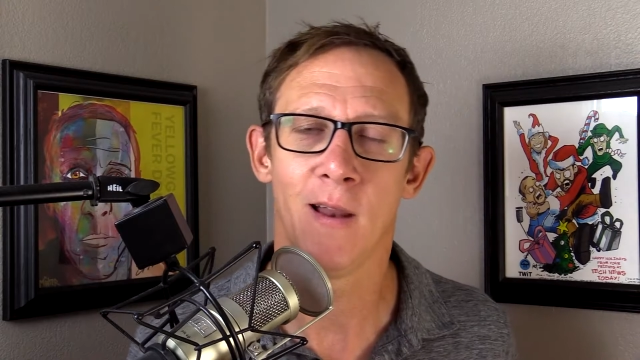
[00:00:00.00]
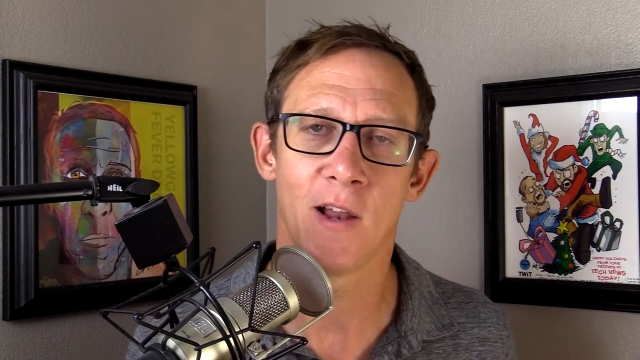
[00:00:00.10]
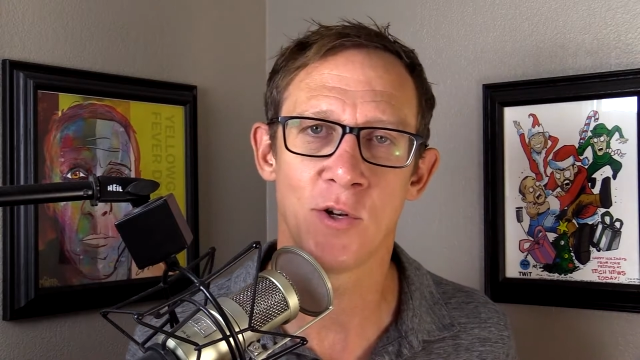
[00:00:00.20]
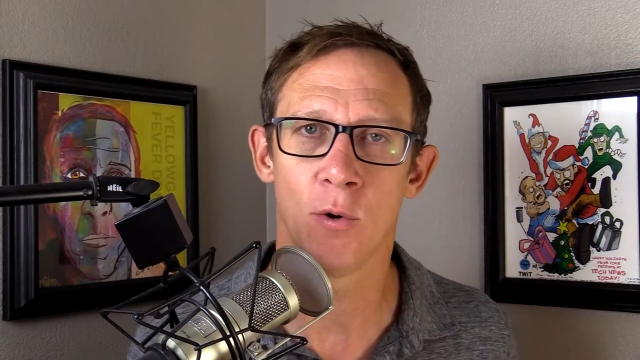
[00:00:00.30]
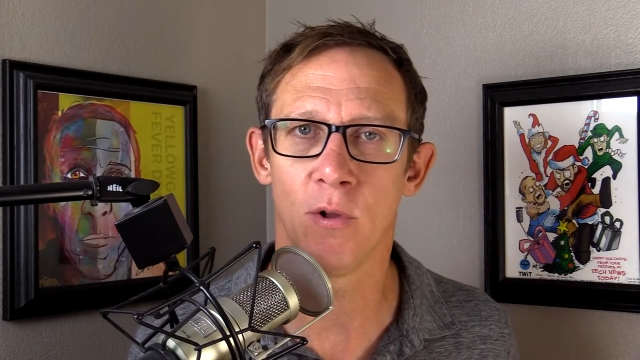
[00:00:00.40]

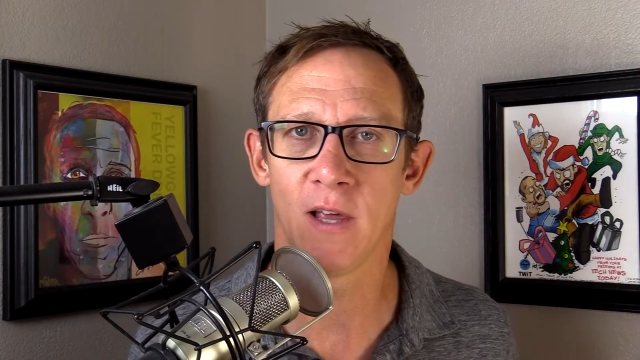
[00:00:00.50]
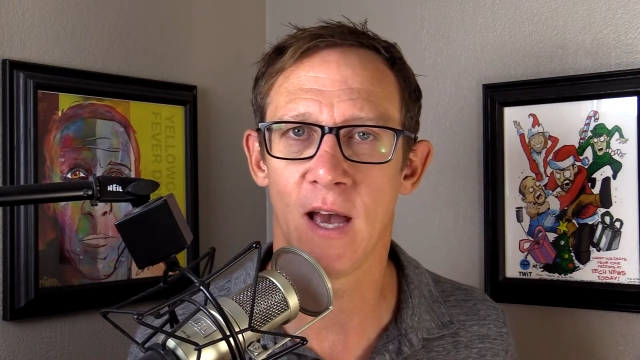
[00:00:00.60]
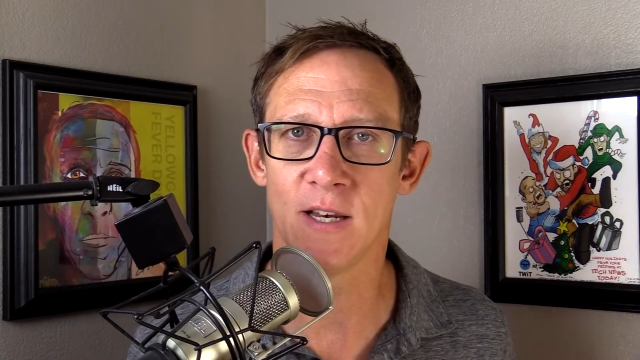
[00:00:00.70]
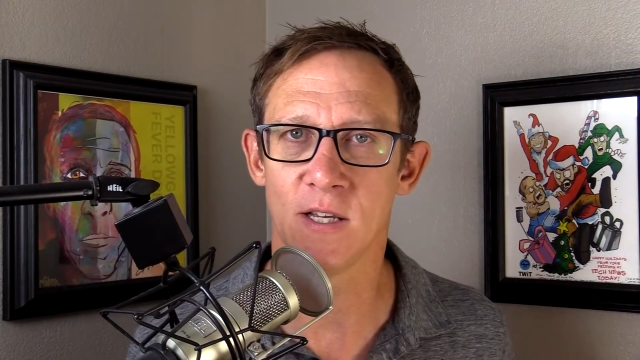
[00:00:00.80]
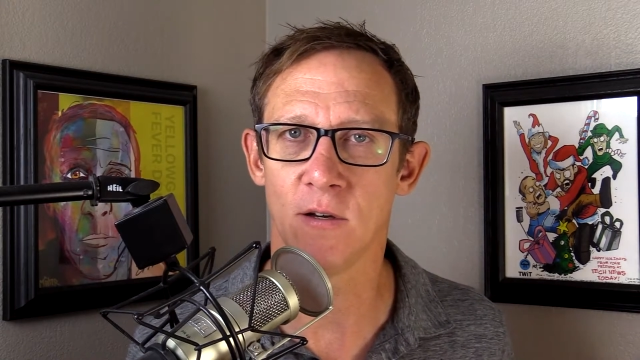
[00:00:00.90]
Not totally
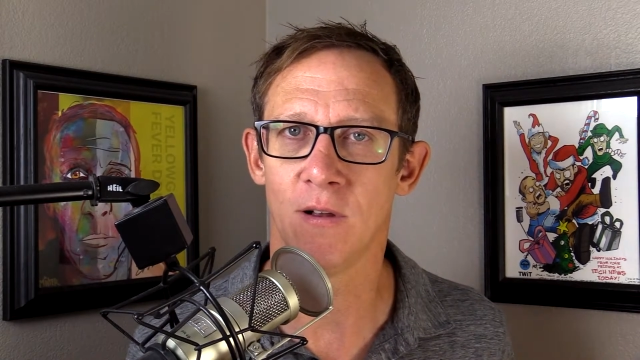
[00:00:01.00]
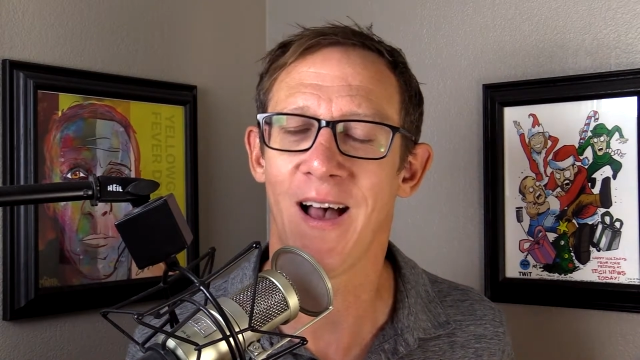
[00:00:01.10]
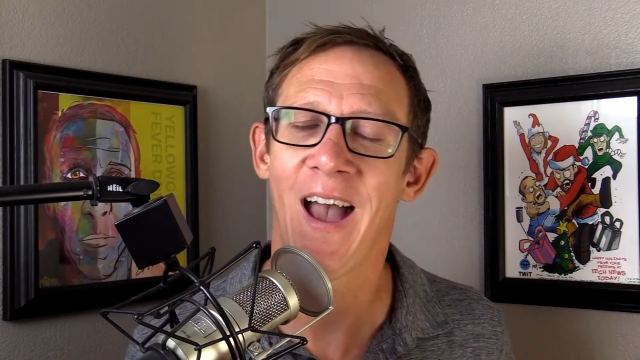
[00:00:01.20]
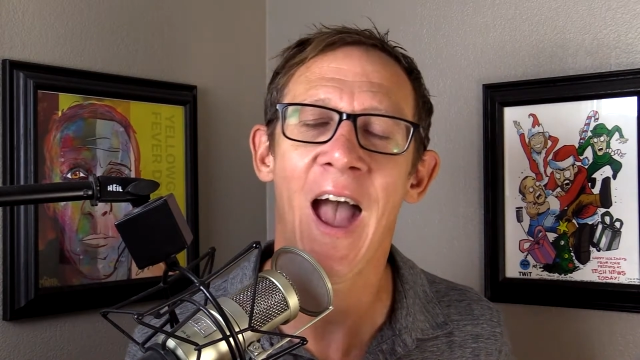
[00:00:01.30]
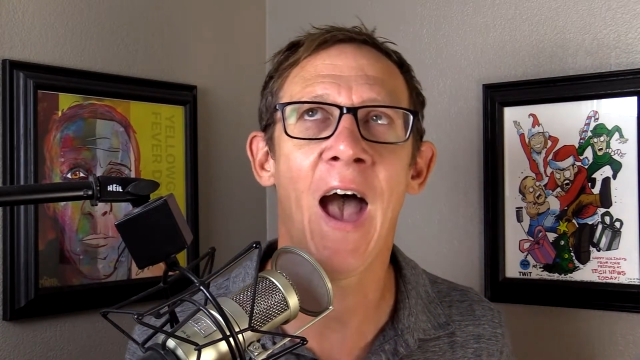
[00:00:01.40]

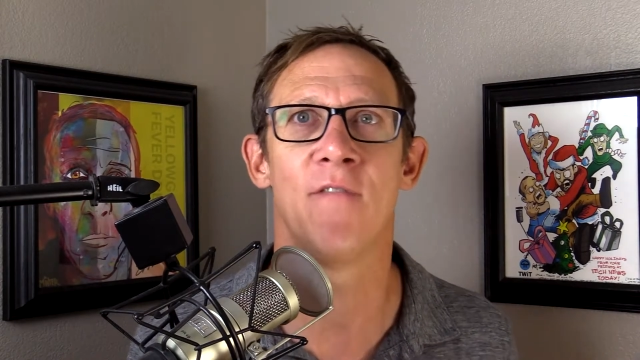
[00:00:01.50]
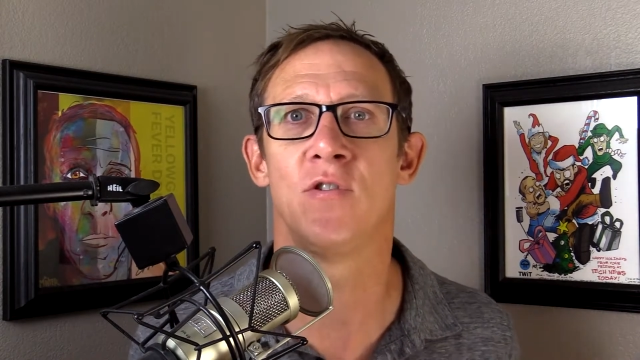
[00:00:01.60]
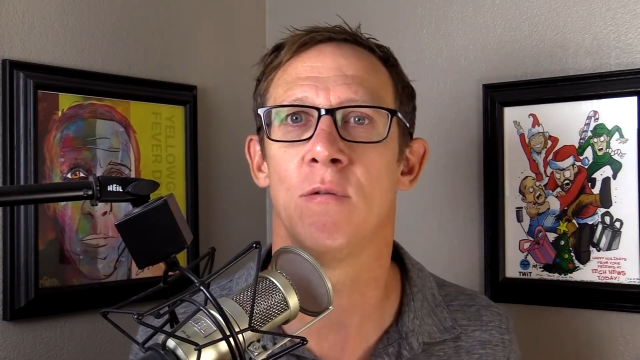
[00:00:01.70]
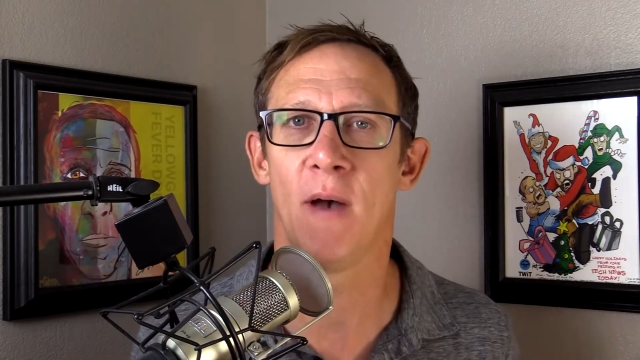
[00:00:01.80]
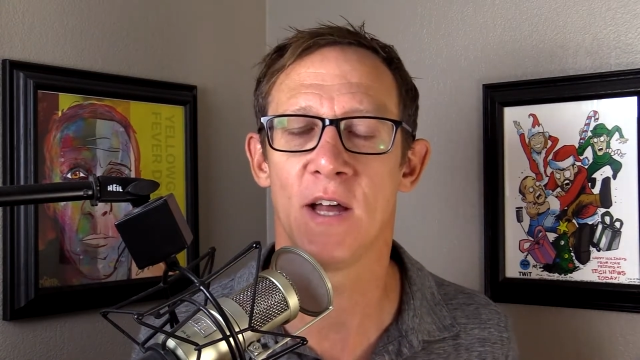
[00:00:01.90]
ideal. I have
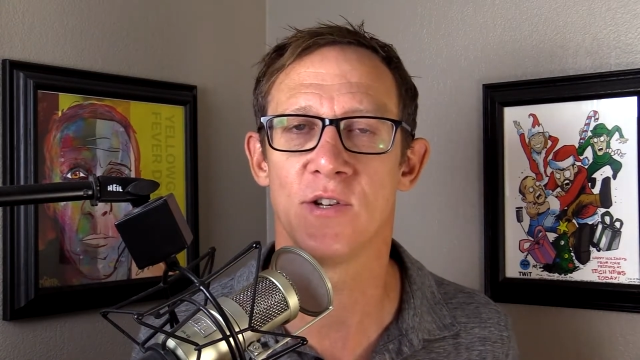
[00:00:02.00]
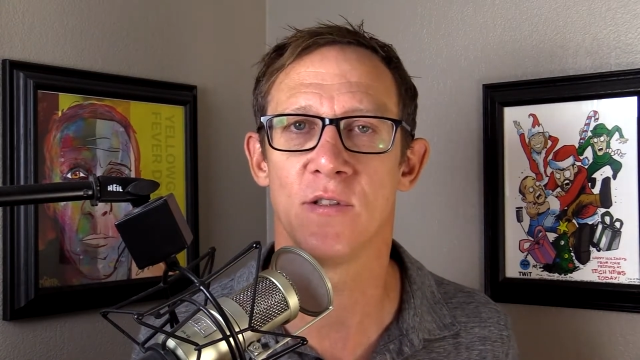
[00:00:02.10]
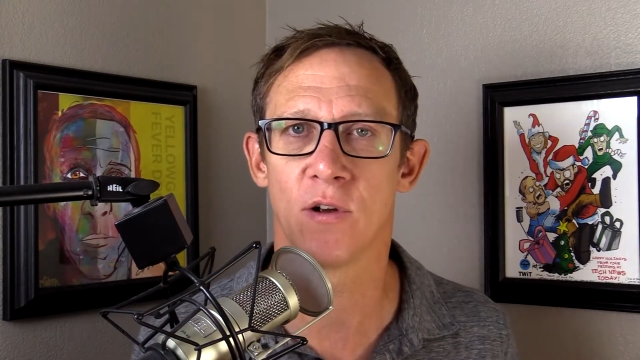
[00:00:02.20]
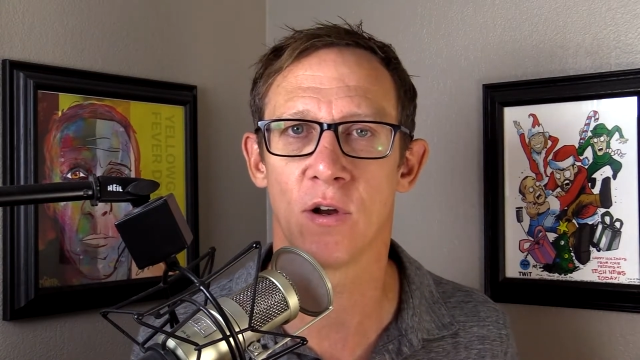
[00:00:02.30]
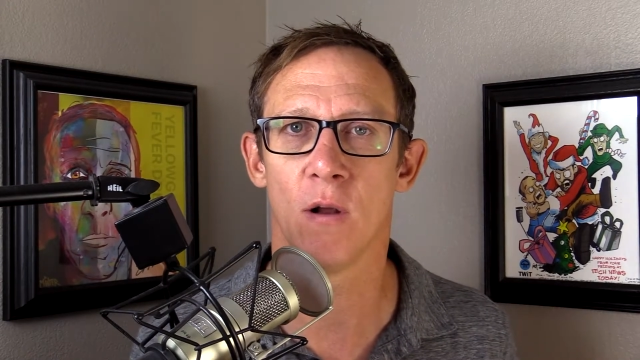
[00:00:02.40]
to
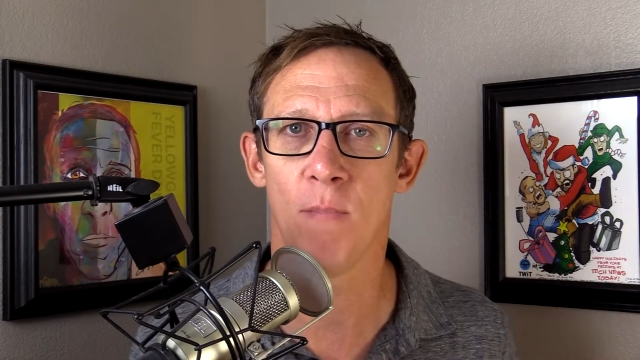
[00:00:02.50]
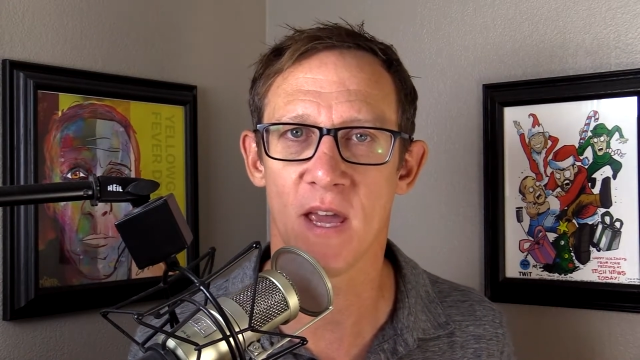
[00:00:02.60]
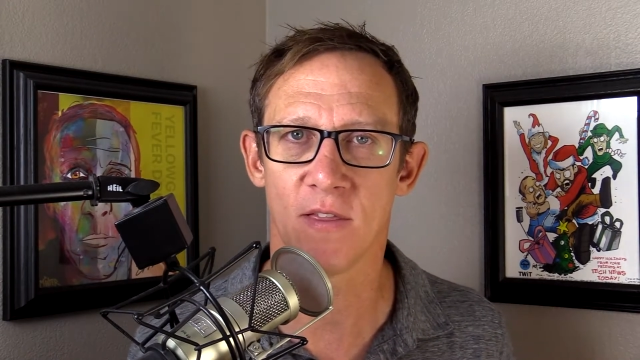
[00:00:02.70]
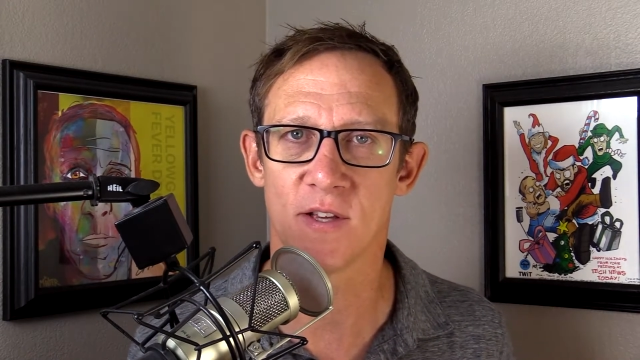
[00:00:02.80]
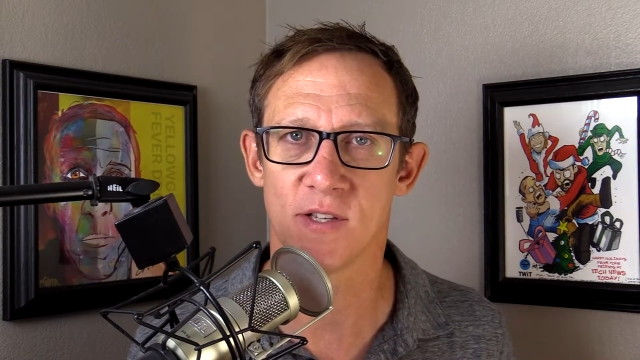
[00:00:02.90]
imagine they're going to
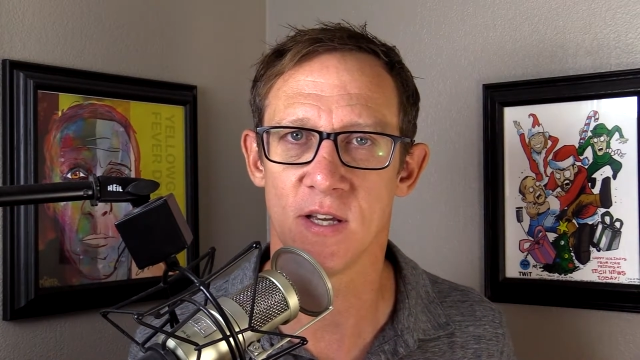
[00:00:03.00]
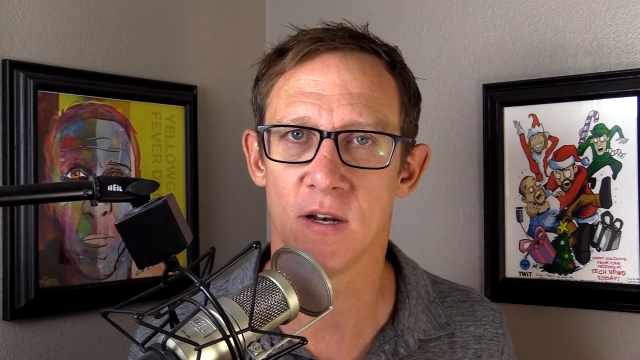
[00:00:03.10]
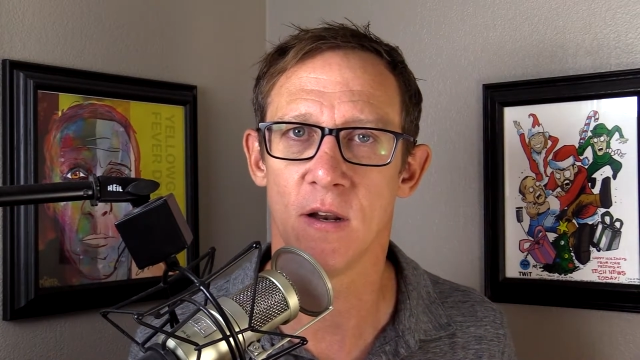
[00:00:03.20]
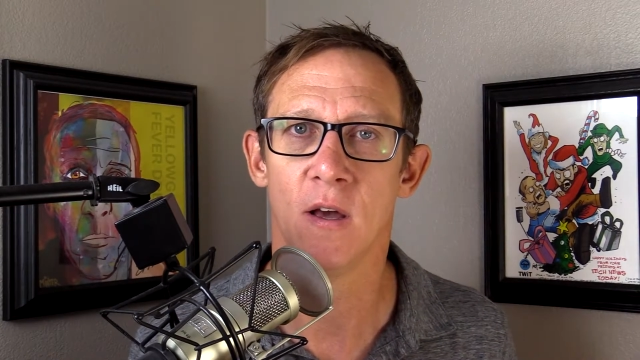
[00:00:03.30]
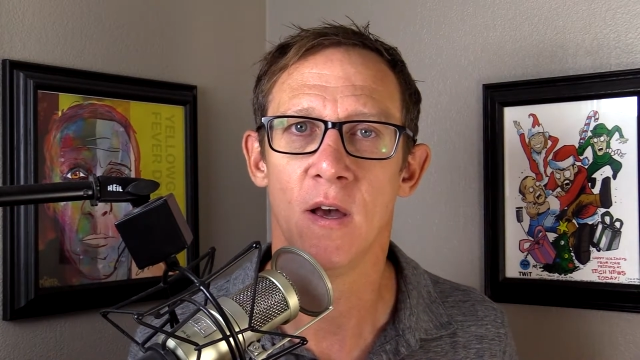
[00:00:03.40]
bake this
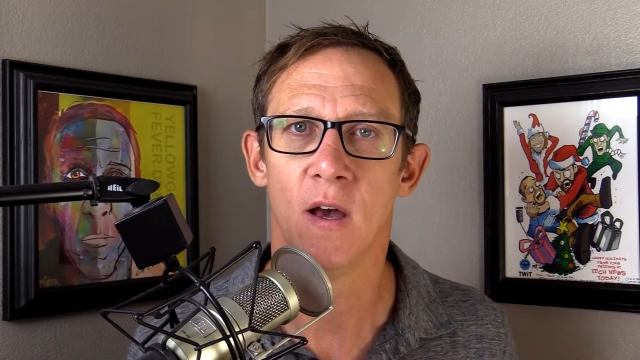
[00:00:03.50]
in